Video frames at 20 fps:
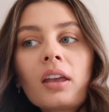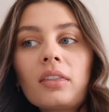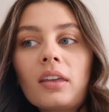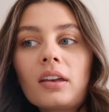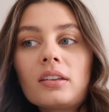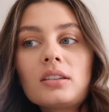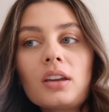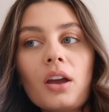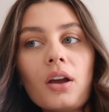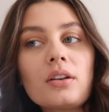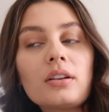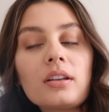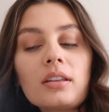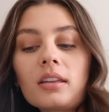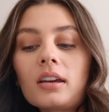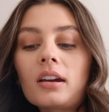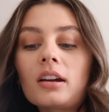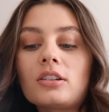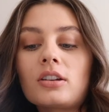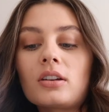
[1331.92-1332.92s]
That's the only
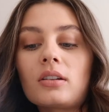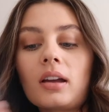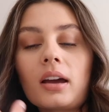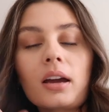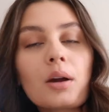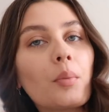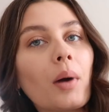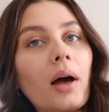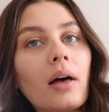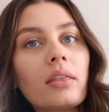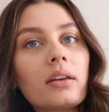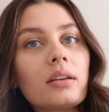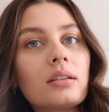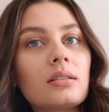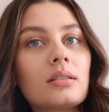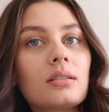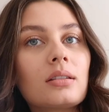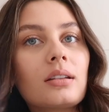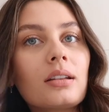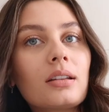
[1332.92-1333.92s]
thing I don't like about
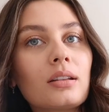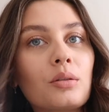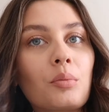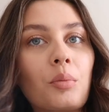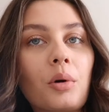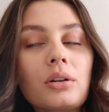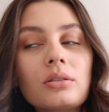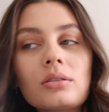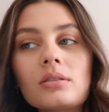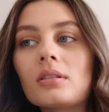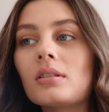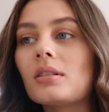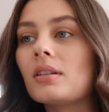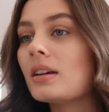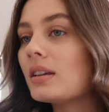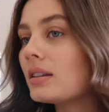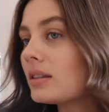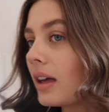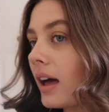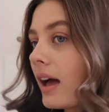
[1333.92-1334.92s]
this little bottle,
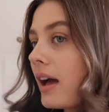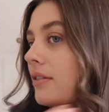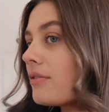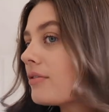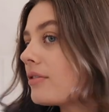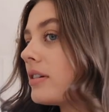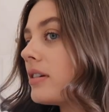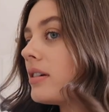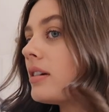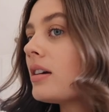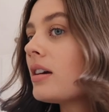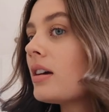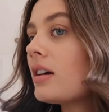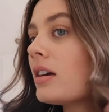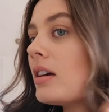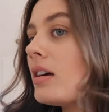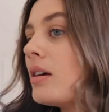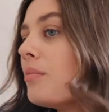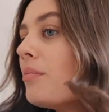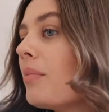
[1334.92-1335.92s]
is that every
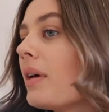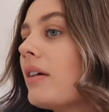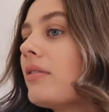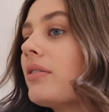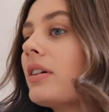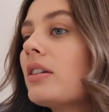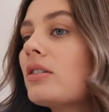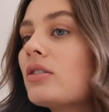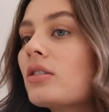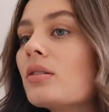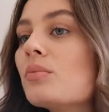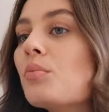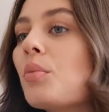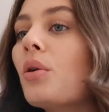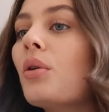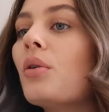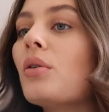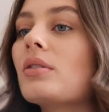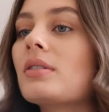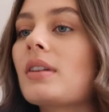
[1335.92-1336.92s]
bit of it just
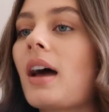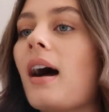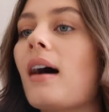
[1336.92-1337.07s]
pours